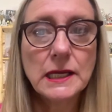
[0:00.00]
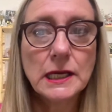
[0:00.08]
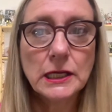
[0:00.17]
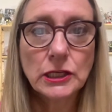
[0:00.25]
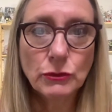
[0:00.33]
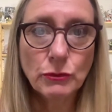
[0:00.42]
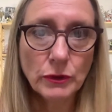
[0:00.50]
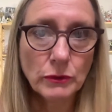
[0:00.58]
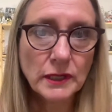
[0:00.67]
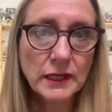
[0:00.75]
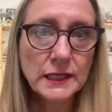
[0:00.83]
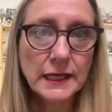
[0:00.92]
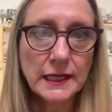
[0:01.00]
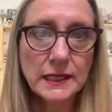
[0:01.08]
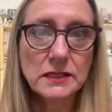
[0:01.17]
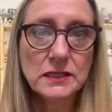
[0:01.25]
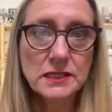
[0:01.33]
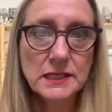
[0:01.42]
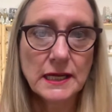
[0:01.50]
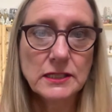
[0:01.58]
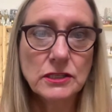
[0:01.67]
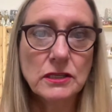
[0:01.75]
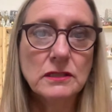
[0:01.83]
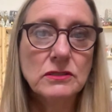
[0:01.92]
congruent in
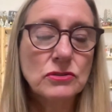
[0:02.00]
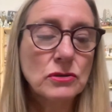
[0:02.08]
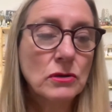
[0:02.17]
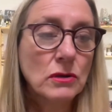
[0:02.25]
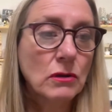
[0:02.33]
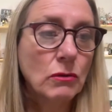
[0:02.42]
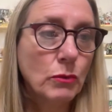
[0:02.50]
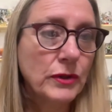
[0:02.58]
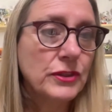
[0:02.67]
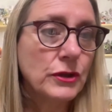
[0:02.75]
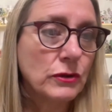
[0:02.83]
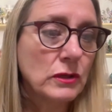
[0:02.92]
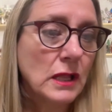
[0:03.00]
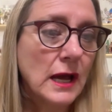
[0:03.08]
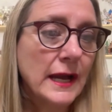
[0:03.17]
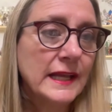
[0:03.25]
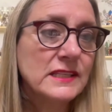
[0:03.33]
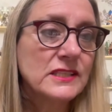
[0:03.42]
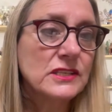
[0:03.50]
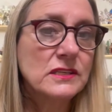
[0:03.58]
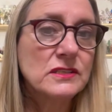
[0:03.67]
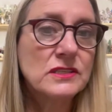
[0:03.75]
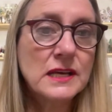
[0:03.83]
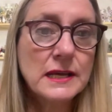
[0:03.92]
sessions with your clients,
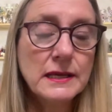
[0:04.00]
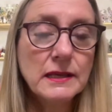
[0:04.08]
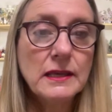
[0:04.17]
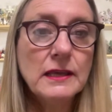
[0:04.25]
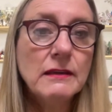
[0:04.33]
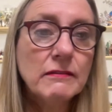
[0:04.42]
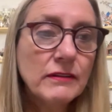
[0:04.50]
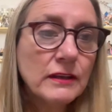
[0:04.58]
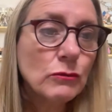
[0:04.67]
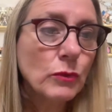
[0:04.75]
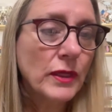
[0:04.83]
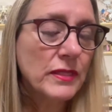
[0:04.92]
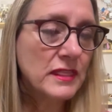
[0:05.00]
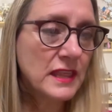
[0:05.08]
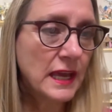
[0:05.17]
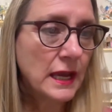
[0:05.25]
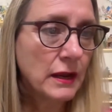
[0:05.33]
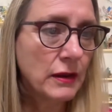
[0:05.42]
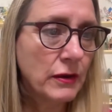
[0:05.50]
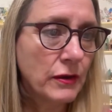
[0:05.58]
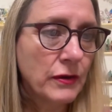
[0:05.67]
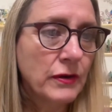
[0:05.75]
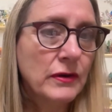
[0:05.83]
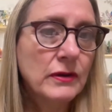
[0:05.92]
is even when
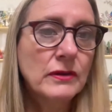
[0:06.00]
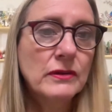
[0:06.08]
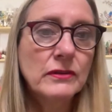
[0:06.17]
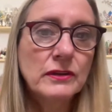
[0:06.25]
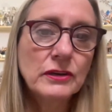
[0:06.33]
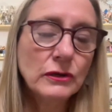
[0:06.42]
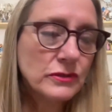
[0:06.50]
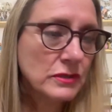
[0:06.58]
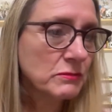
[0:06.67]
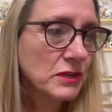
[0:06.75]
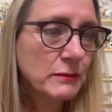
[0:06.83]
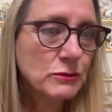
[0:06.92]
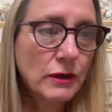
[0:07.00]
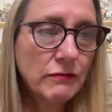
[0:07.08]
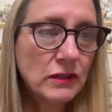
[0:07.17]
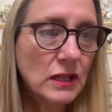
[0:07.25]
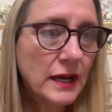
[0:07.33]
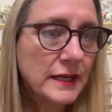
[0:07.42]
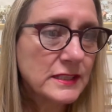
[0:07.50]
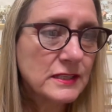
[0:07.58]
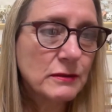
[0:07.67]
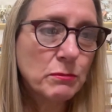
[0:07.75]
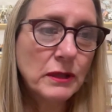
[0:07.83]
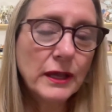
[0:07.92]
sometimes you have clients in
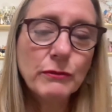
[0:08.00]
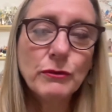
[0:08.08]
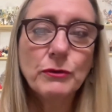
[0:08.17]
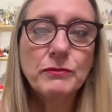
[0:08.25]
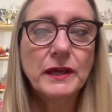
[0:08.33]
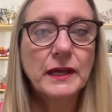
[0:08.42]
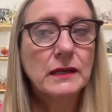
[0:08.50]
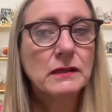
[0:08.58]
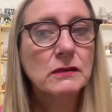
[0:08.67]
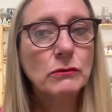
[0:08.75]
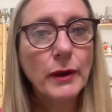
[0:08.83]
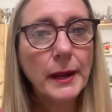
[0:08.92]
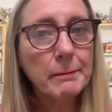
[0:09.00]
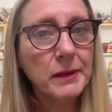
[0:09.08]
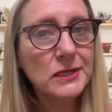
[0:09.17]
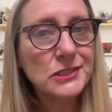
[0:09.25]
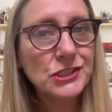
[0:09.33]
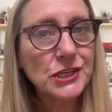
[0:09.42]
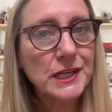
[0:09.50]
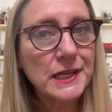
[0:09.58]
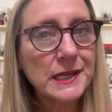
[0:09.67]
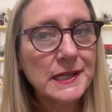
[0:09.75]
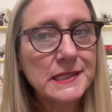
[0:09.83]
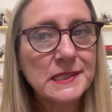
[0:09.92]
the playroom that get a little
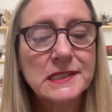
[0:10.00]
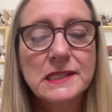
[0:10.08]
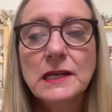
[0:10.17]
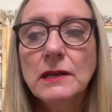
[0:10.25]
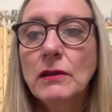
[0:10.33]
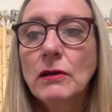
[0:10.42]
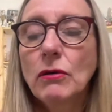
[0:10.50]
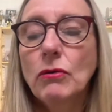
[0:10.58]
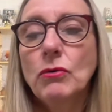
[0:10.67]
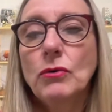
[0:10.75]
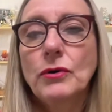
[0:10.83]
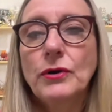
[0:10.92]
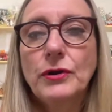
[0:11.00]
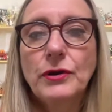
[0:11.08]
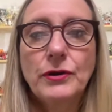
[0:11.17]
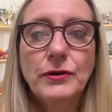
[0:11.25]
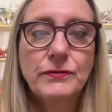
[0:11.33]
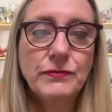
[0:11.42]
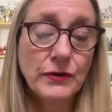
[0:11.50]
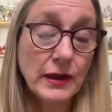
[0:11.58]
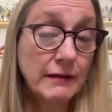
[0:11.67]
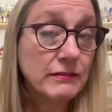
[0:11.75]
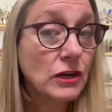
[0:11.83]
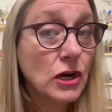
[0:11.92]
rambunctious, or they're
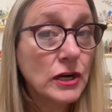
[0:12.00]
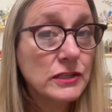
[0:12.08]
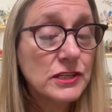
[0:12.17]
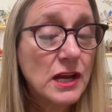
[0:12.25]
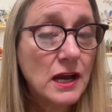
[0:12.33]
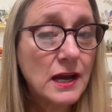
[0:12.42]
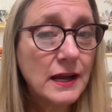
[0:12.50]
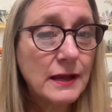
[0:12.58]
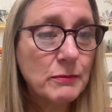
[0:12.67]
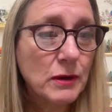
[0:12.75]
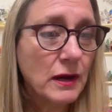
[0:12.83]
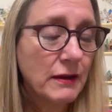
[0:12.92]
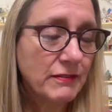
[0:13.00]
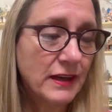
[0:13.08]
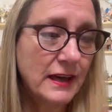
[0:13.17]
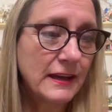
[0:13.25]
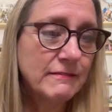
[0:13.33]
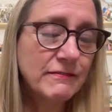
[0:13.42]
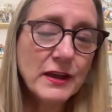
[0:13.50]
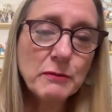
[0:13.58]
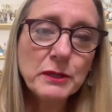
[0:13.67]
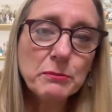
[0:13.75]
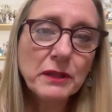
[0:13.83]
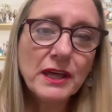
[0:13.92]
having a hard time. I've had
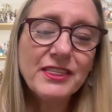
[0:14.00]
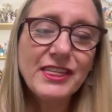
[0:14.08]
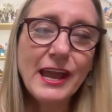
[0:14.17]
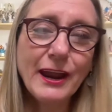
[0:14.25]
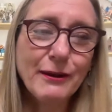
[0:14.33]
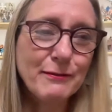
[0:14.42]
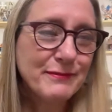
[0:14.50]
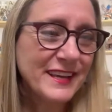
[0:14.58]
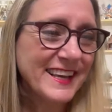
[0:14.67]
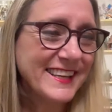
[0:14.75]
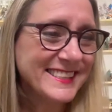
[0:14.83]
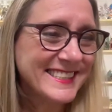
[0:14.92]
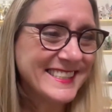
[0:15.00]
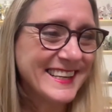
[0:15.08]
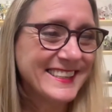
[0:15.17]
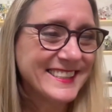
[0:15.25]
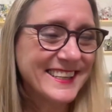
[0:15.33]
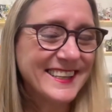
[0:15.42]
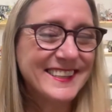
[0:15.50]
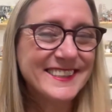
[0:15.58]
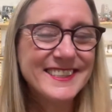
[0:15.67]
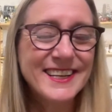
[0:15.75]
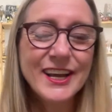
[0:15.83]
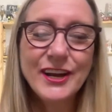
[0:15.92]
family play therapy
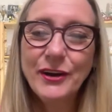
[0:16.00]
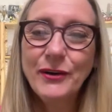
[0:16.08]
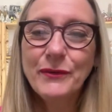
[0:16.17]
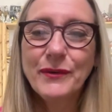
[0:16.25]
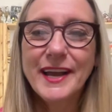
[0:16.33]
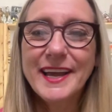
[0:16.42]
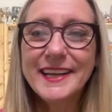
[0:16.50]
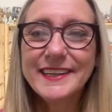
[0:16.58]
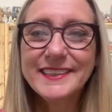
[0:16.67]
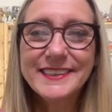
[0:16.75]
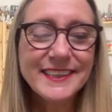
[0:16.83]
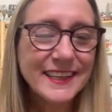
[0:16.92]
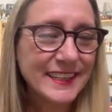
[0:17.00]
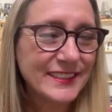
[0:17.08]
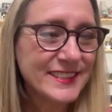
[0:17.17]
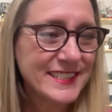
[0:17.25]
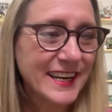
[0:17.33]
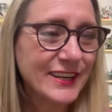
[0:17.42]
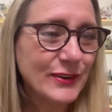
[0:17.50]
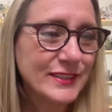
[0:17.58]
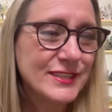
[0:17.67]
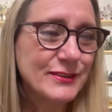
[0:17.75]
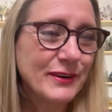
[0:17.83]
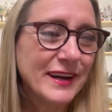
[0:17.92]
sessions when, it's not going
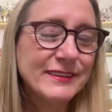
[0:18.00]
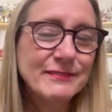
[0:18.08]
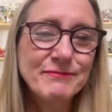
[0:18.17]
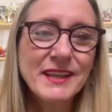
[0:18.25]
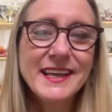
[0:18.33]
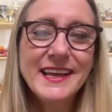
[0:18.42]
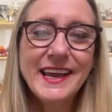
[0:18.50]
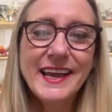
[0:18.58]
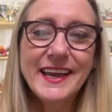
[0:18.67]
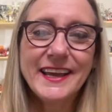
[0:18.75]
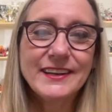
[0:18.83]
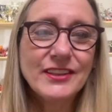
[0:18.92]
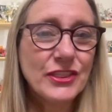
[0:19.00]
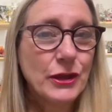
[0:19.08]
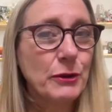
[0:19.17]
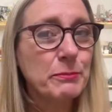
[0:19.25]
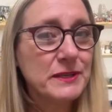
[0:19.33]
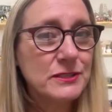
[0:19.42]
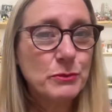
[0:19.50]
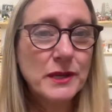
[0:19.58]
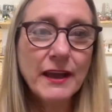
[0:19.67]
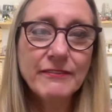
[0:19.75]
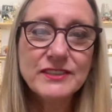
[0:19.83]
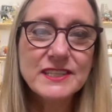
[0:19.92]
so well. And therapists, we
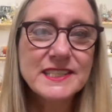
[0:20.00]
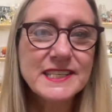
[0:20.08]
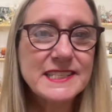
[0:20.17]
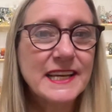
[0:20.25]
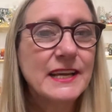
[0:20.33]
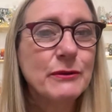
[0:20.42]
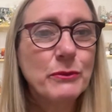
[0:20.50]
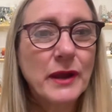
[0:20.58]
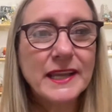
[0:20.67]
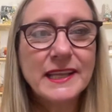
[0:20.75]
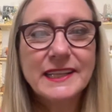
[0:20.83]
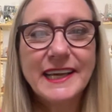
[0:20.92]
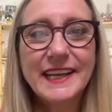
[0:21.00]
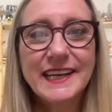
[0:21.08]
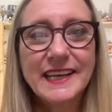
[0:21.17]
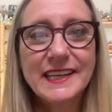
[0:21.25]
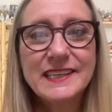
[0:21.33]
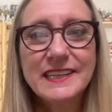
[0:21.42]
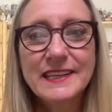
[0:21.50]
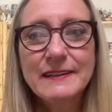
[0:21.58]
have to stay regulated.